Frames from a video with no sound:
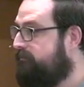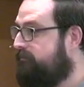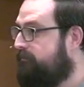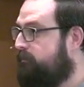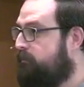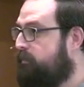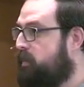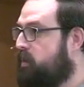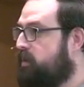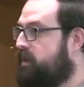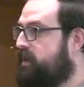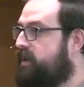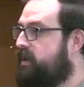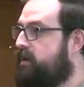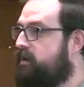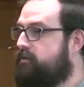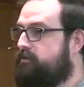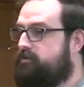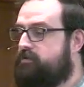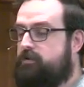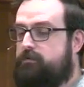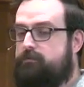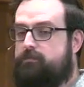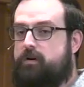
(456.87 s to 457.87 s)
Park here,
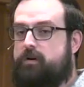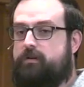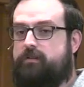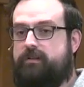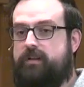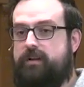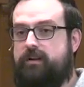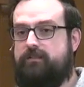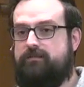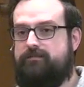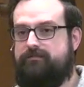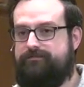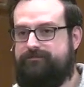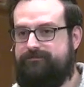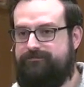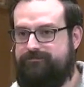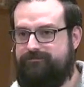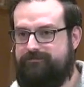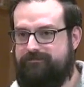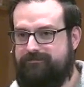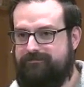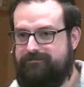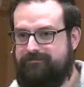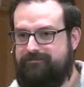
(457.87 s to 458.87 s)
don't park there.
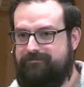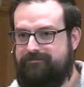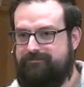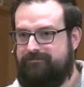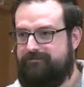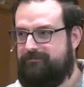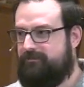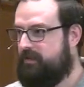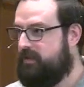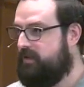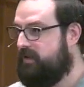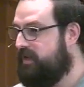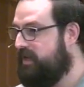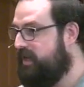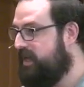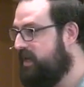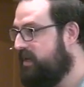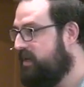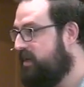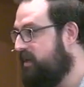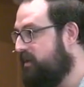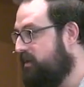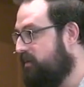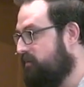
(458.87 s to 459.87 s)
Eat
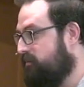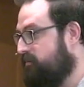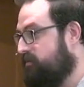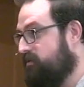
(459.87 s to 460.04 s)
here,